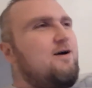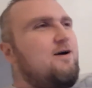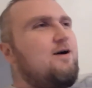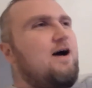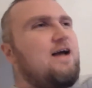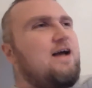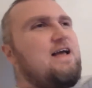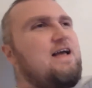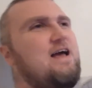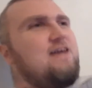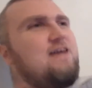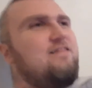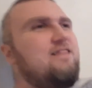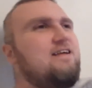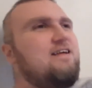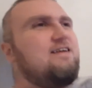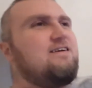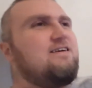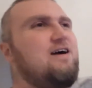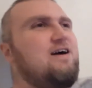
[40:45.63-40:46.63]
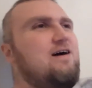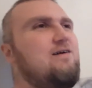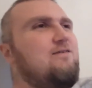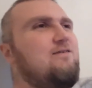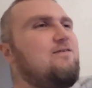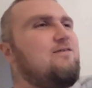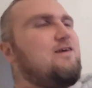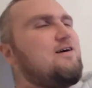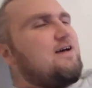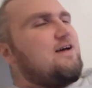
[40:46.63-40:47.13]
I can't let it
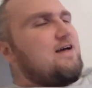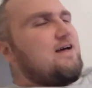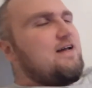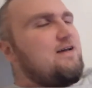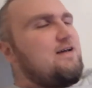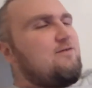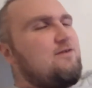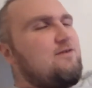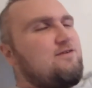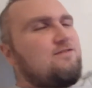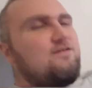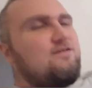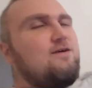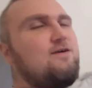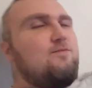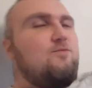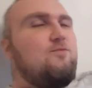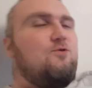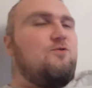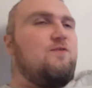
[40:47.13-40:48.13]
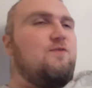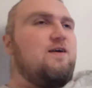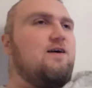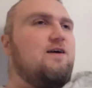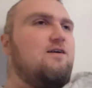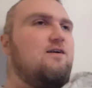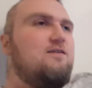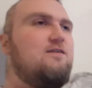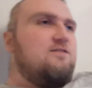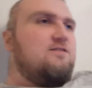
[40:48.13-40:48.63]
go. Anyways, moving
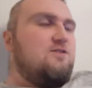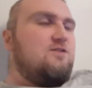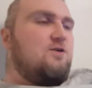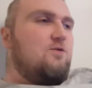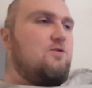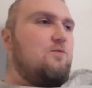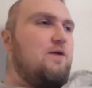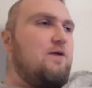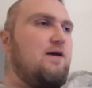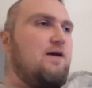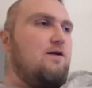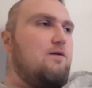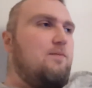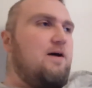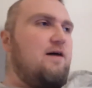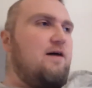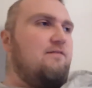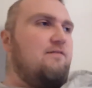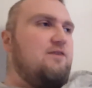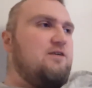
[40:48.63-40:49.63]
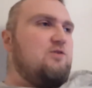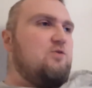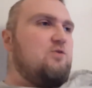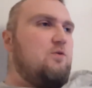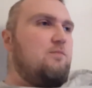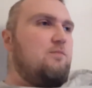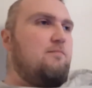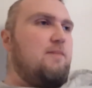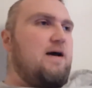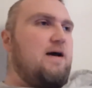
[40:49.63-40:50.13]
on. So we end up having a
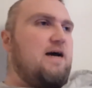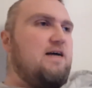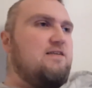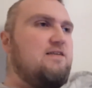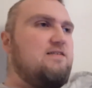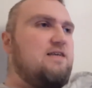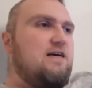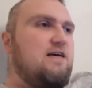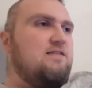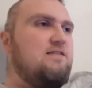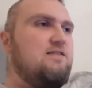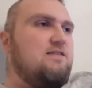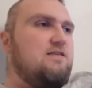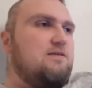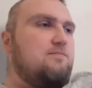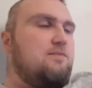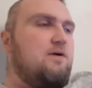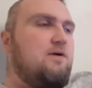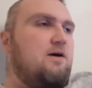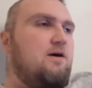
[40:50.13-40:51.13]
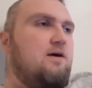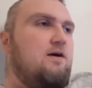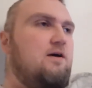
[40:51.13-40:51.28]
tour. Max ends up